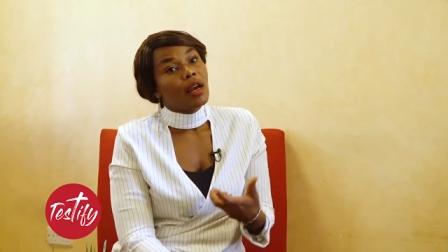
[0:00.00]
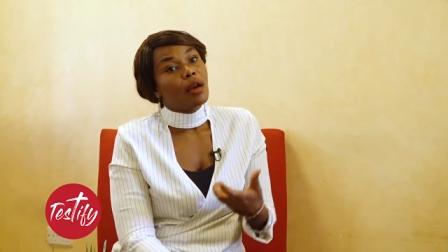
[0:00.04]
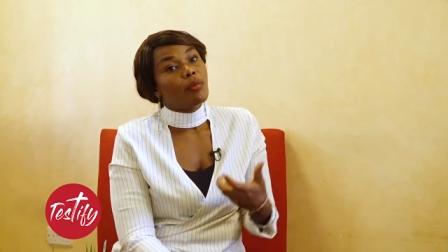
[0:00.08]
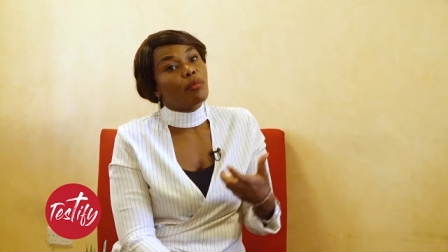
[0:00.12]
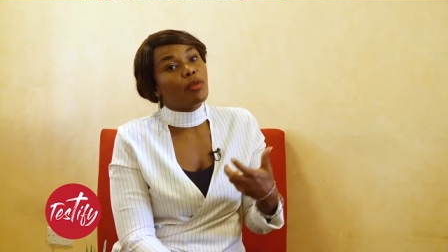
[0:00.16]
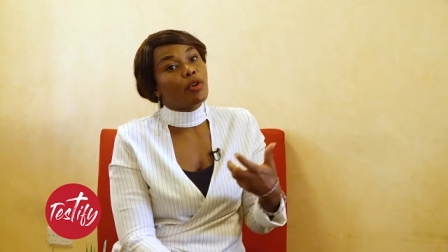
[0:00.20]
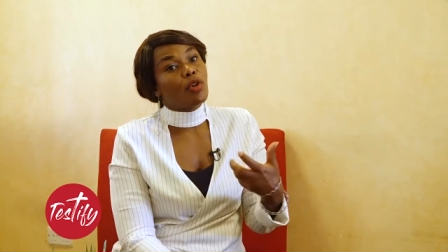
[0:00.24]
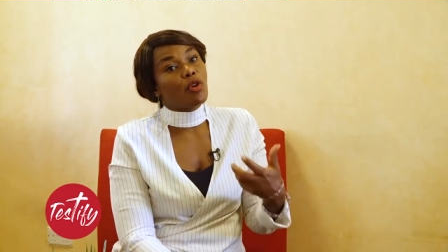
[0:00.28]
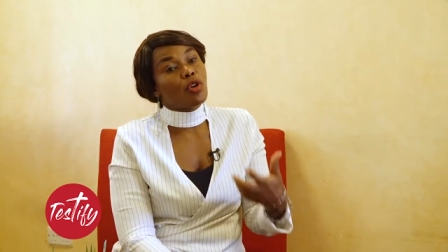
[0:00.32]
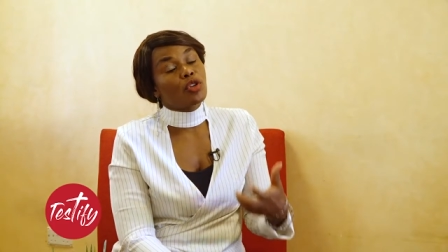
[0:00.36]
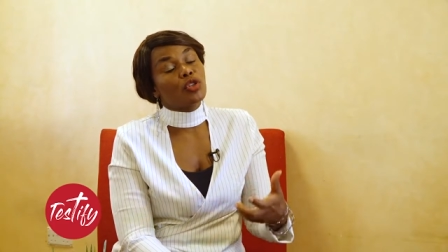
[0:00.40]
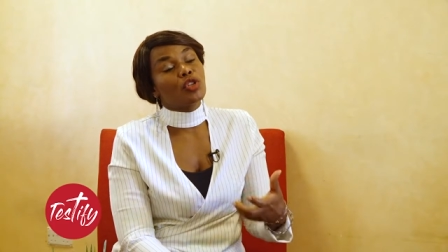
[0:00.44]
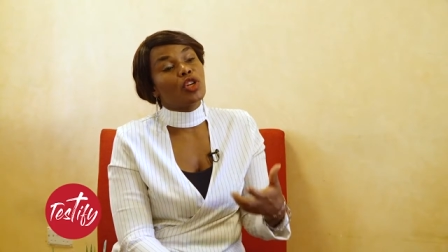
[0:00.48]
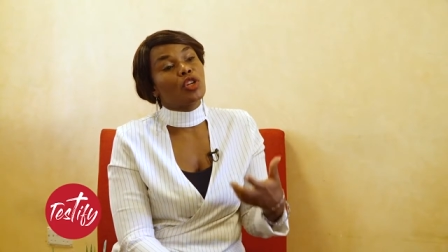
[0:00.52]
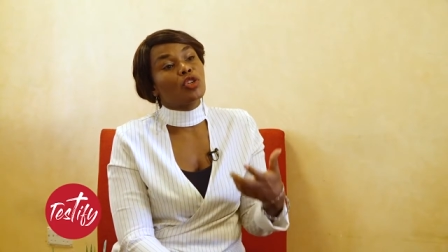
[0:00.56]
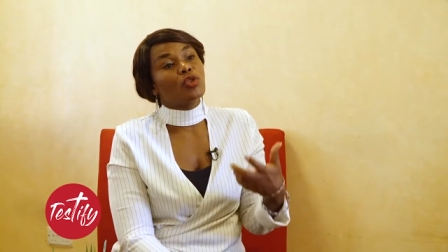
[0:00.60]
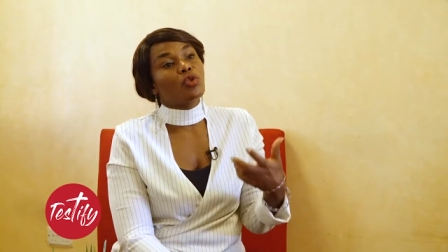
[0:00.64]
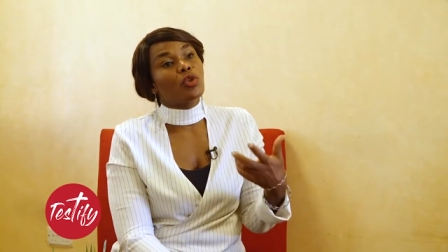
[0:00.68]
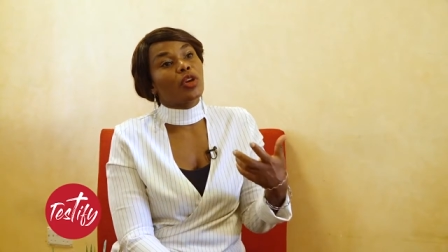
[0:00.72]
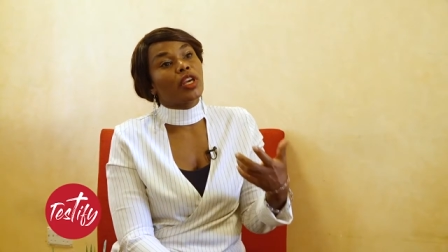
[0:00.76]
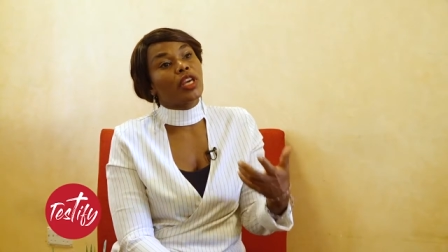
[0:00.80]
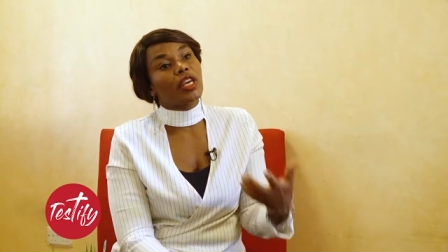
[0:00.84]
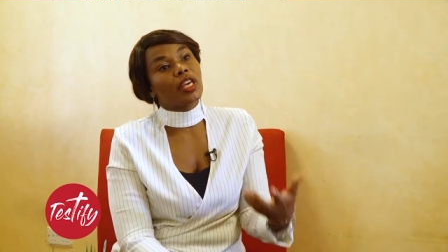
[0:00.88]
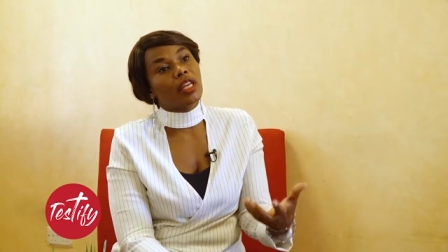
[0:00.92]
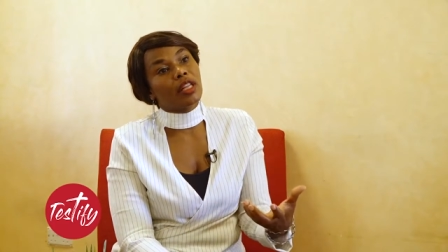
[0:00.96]
Because when
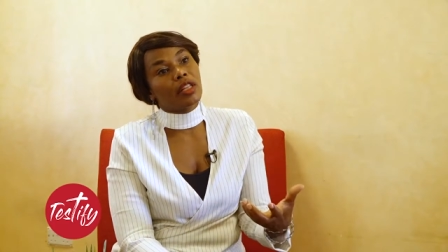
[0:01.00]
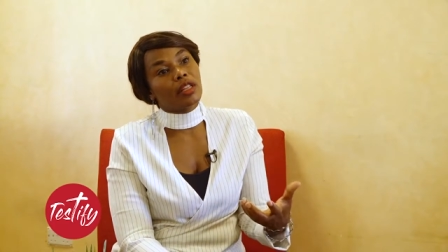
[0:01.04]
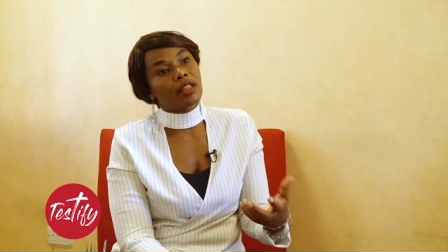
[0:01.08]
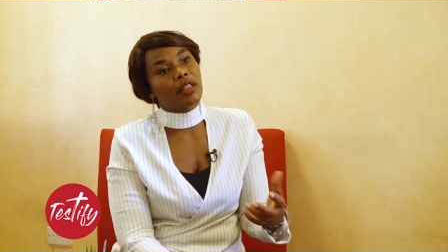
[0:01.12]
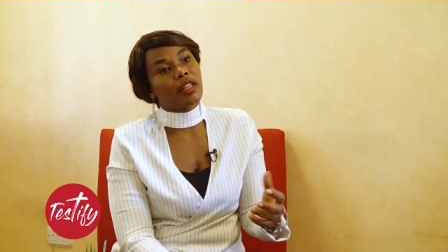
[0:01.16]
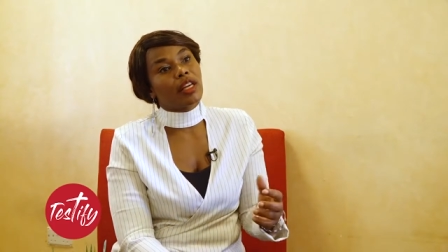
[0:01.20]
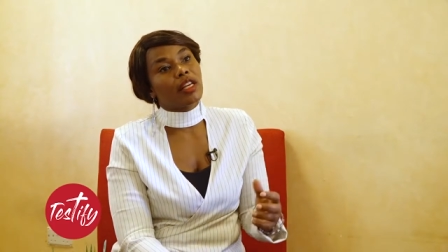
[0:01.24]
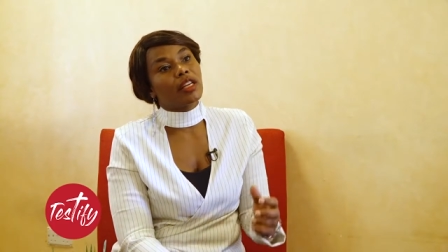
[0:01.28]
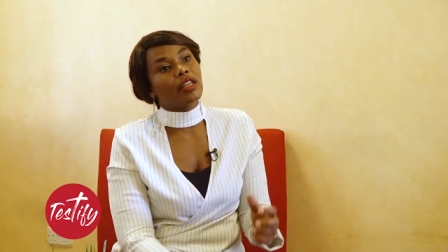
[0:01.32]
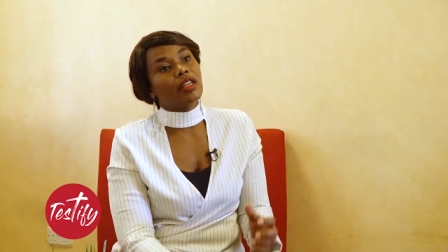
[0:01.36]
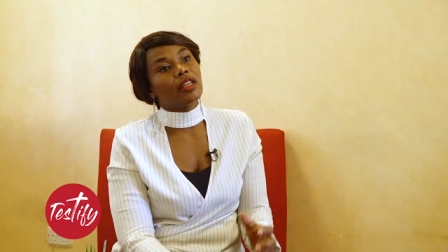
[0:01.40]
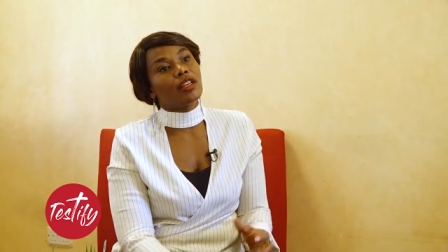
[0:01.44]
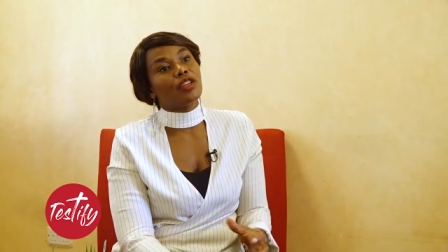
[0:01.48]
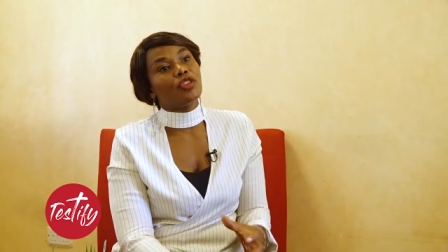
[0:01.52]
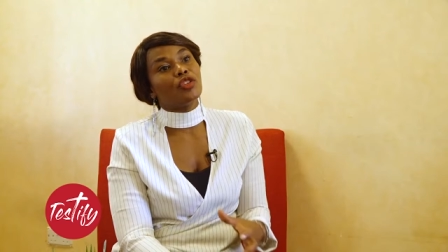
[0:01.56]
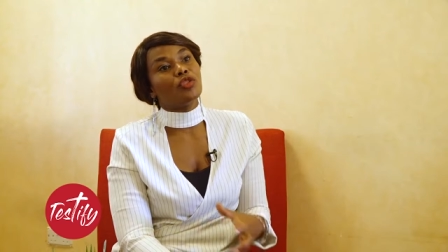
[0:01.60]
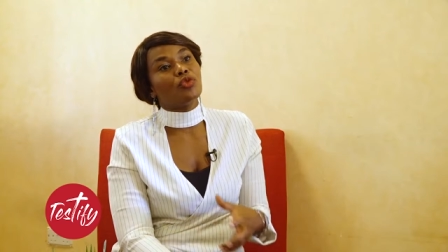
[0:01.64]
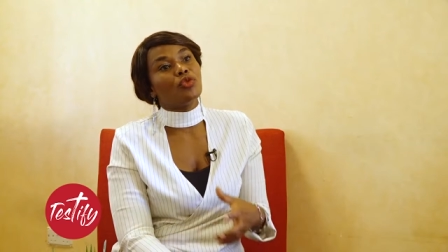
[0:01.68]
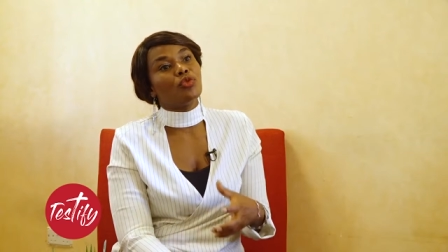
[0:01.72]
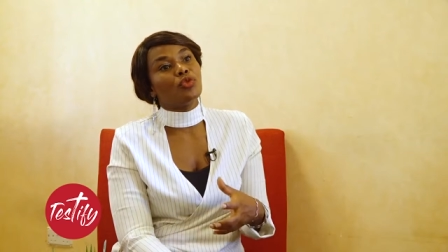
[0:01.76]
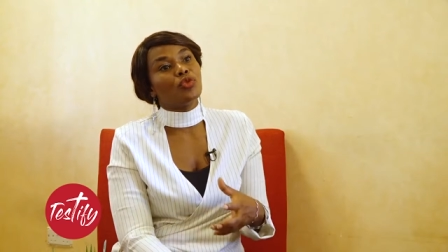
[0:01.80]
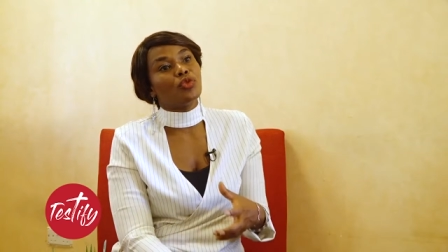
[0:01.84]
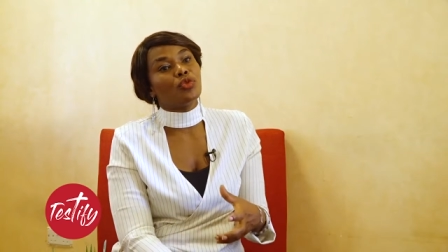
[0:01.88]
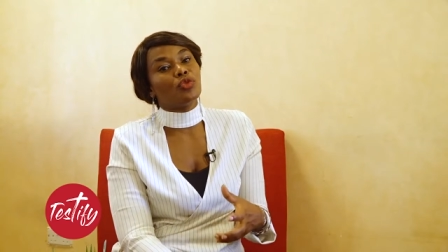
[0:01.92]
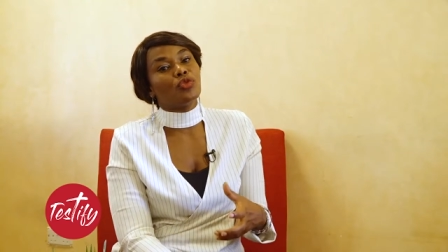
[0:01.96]
you heal, then
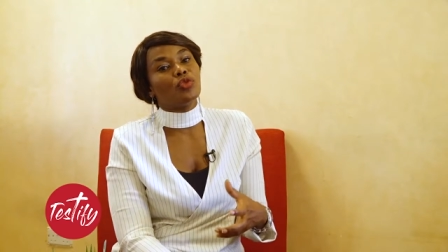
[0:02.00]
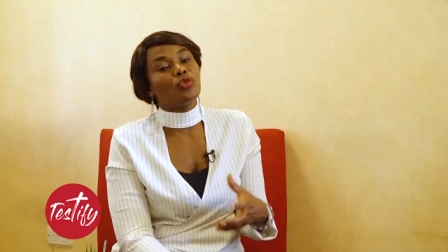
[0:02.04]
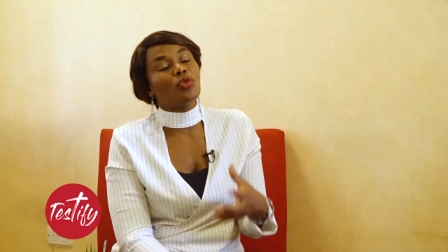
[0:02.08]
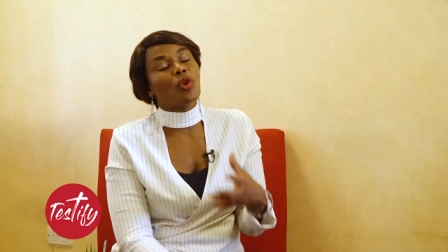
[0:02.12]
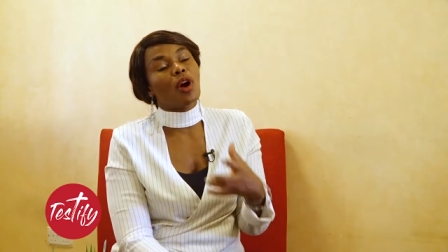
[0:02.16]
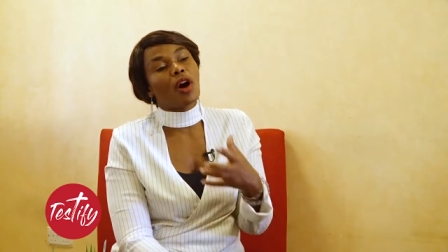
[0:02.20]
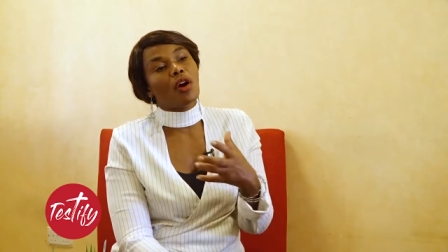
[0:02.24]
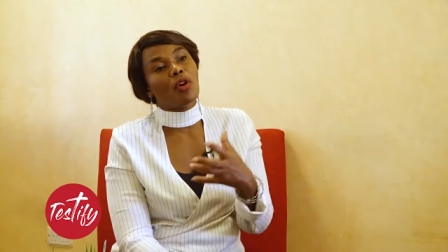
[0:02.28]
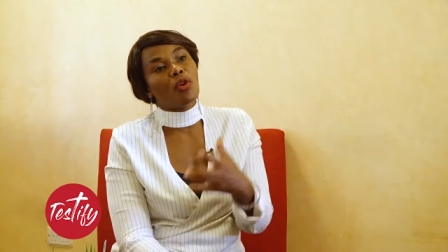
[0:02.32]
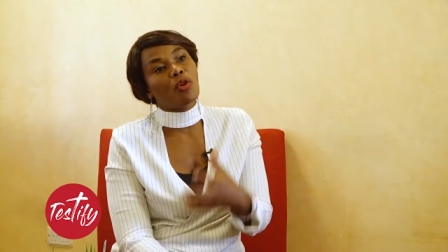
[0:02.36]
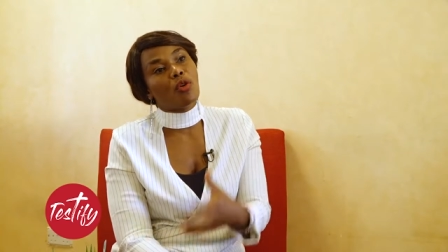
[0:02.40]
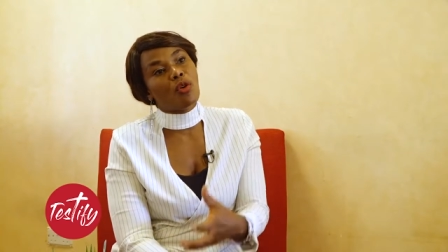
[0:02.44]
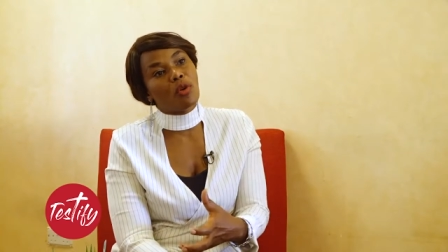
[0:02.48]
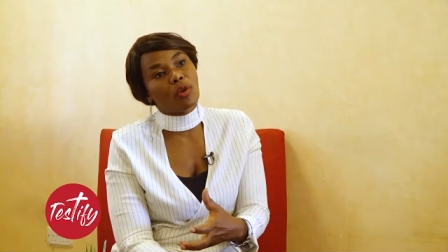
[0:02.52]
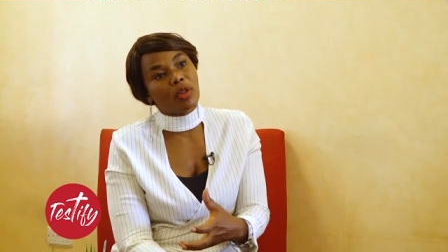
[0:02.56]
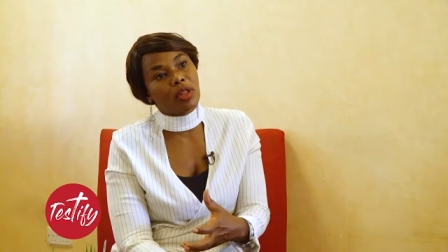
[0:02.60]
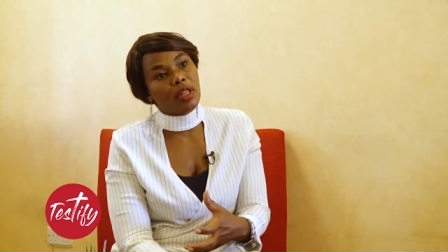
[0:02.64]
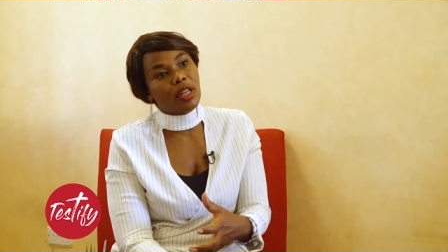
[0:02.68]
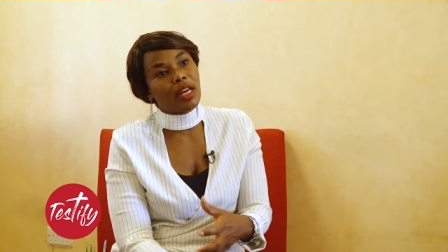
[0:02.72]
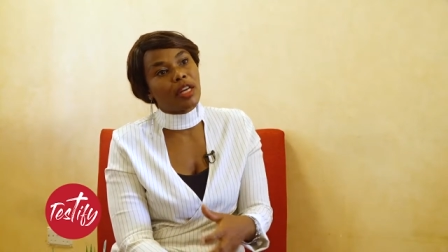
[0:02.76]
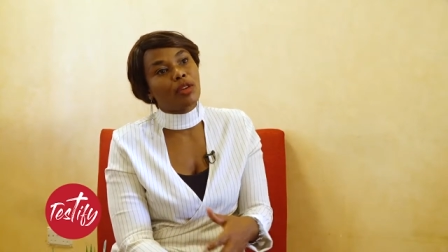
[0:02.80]
you are whole.